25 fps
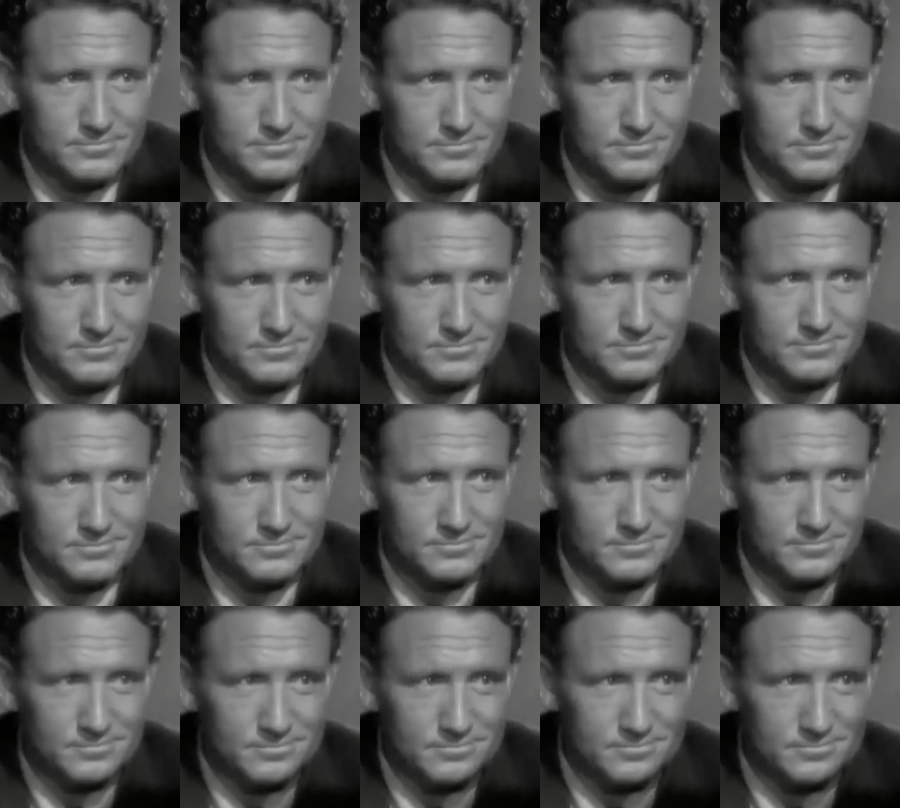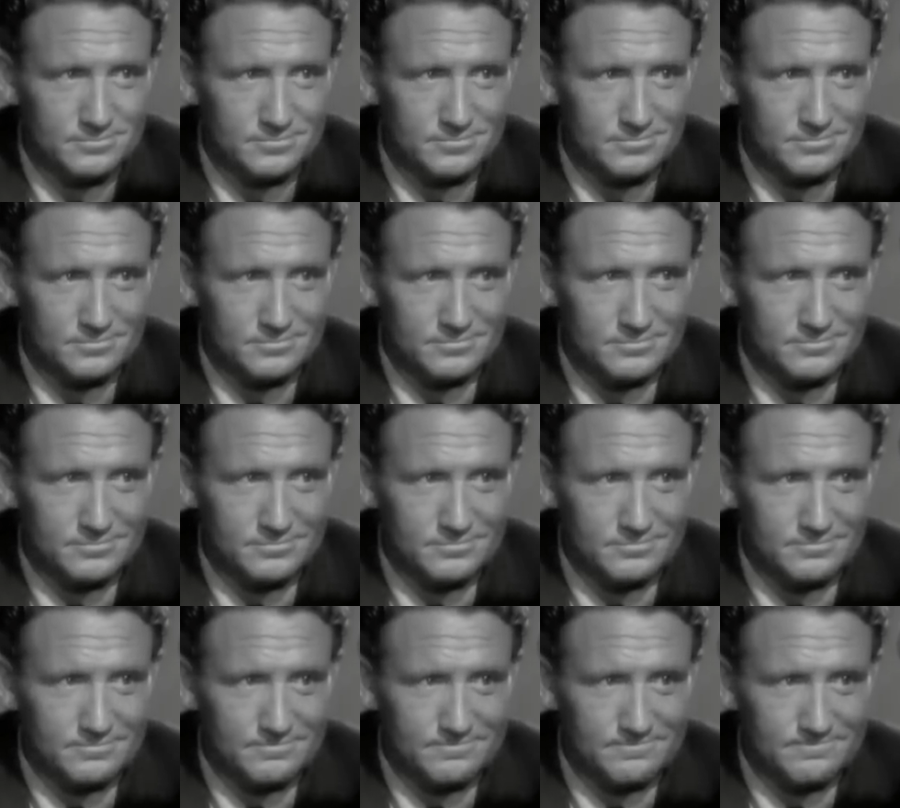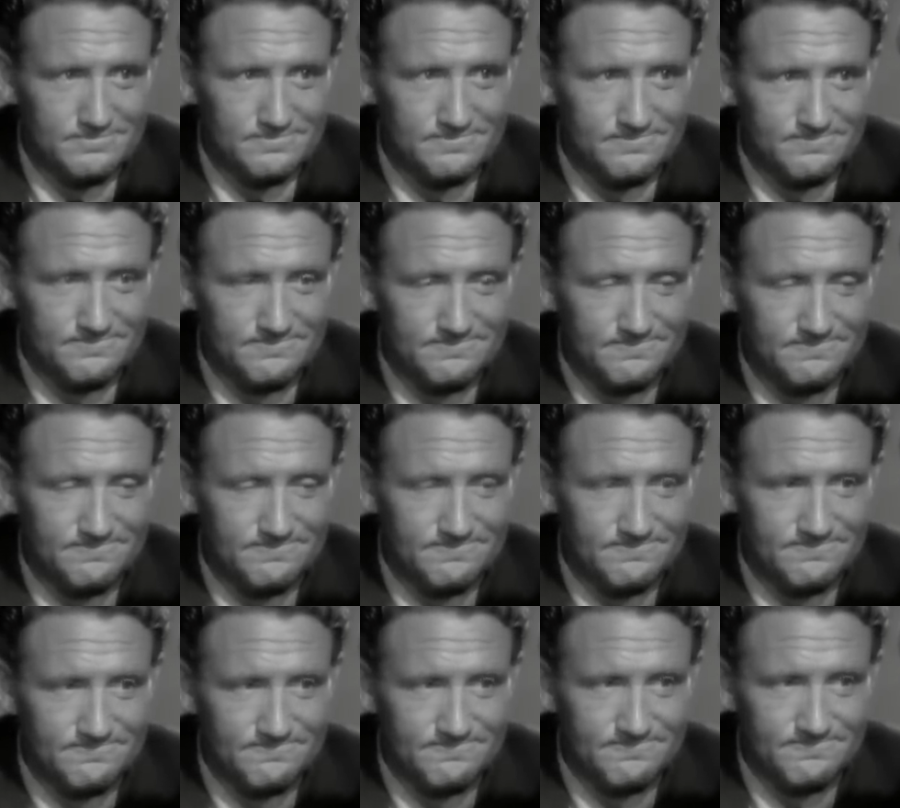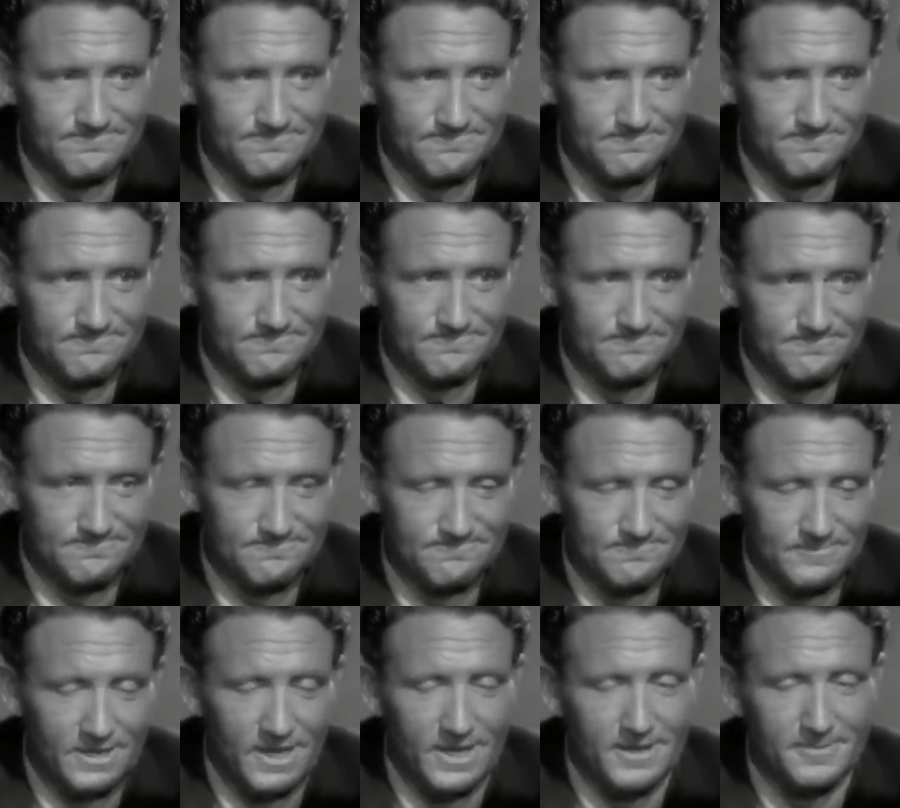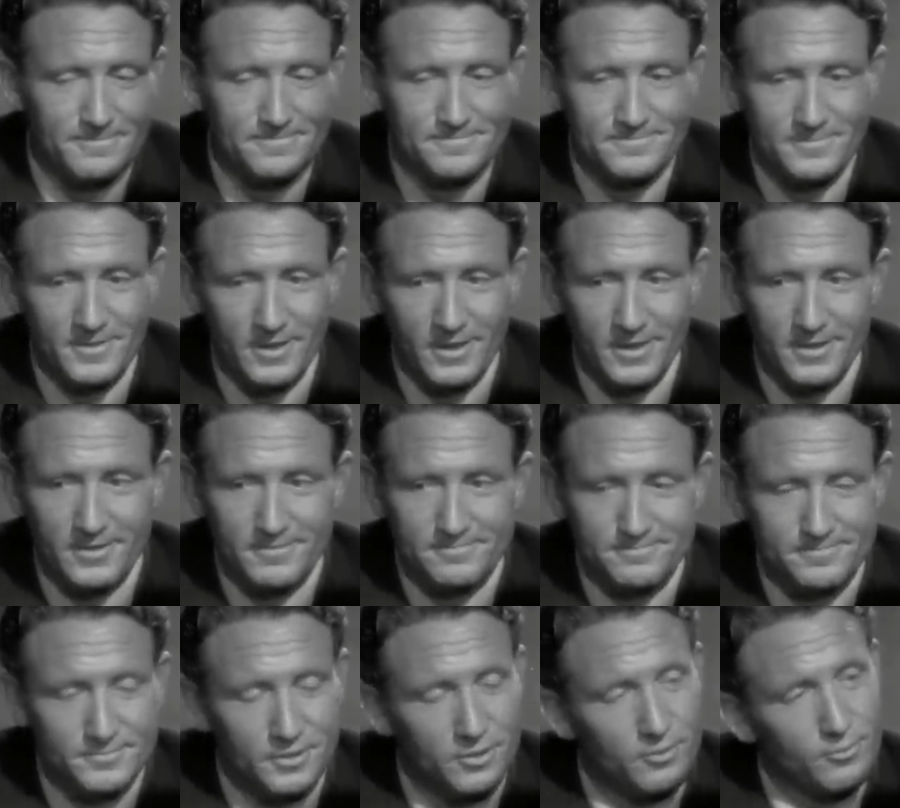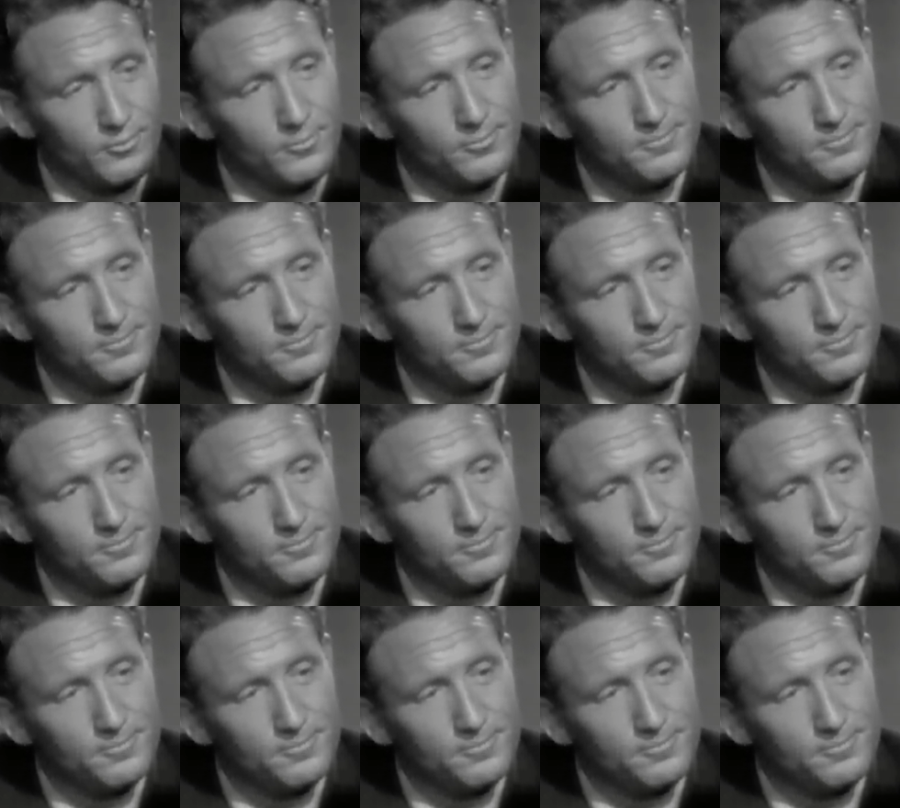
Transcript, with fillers: You do have something to talk about. Yeah, yeah, you.